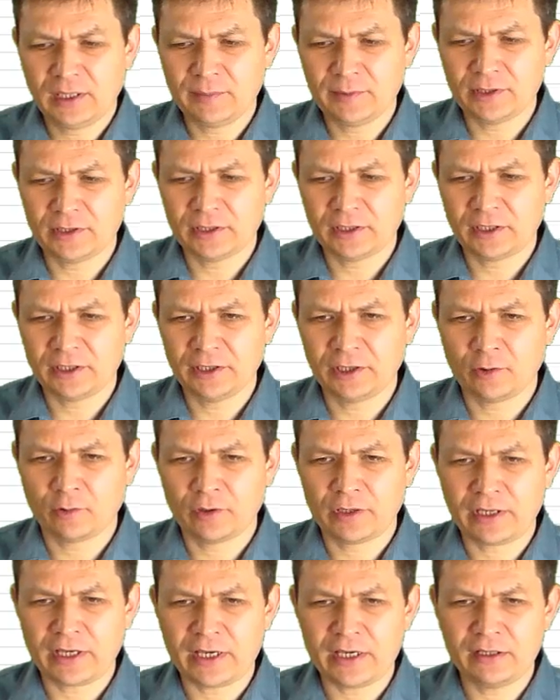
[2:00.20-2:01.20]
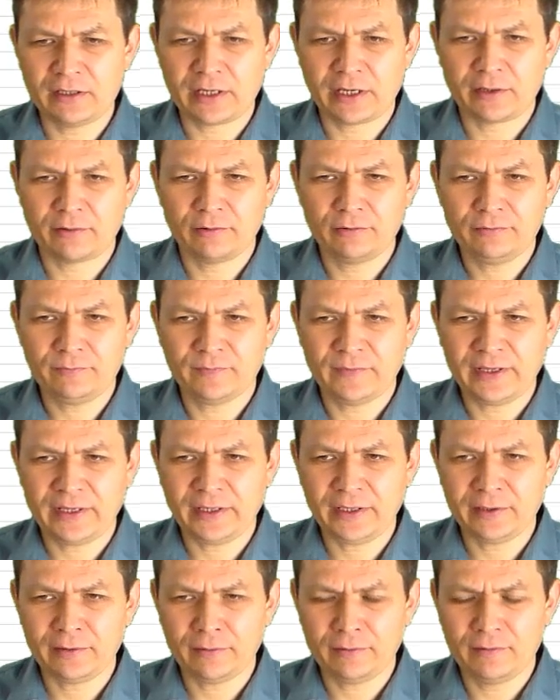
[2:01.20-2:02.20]
I'm going to click OK now,
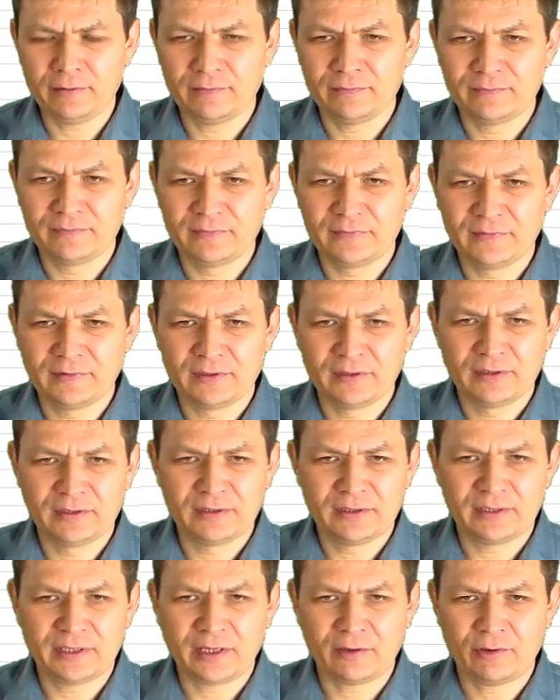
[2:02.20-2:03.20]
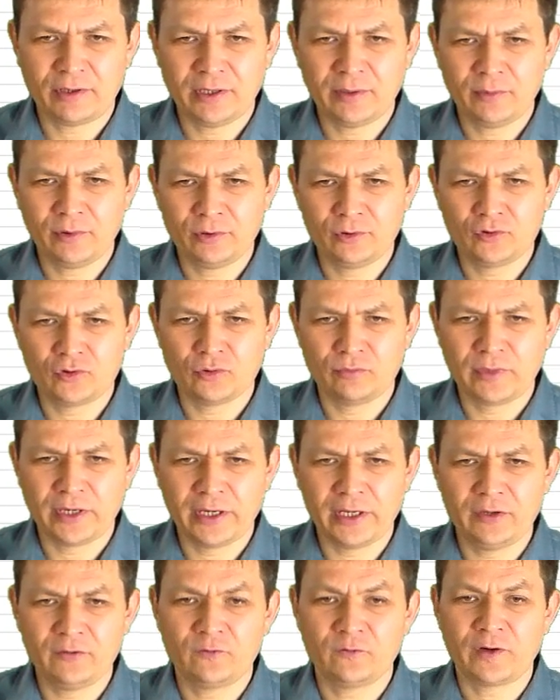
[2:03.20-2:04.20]
and now I'm on to
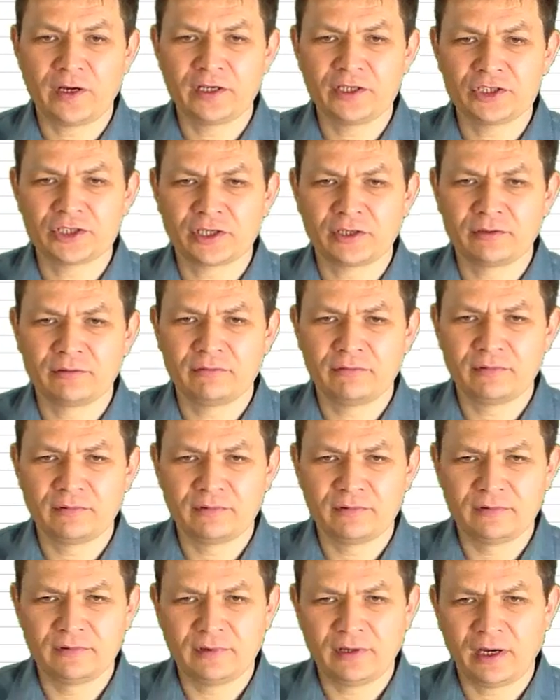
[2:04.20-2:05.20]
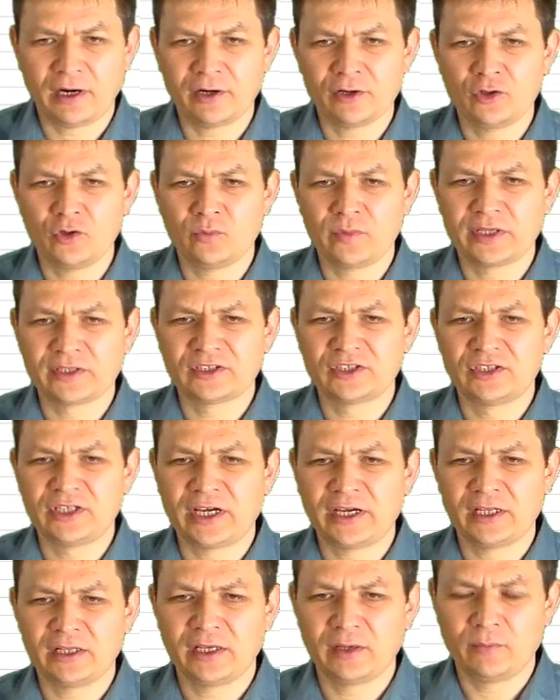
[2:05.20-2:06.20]
my function arguments
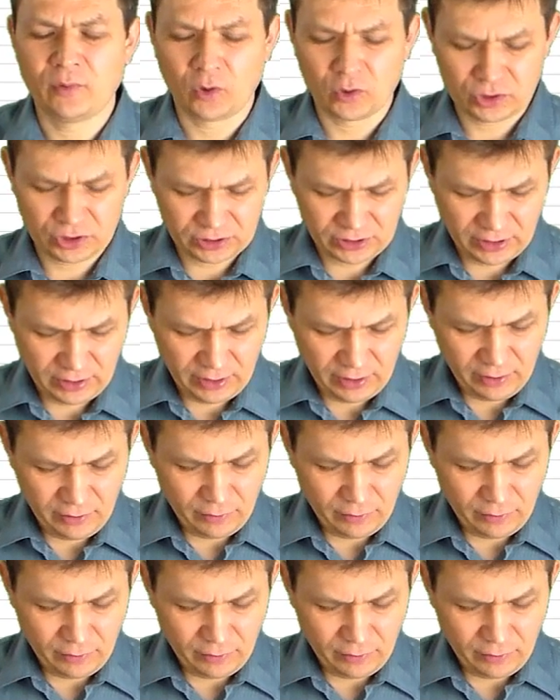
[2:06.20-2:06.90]
dialog box.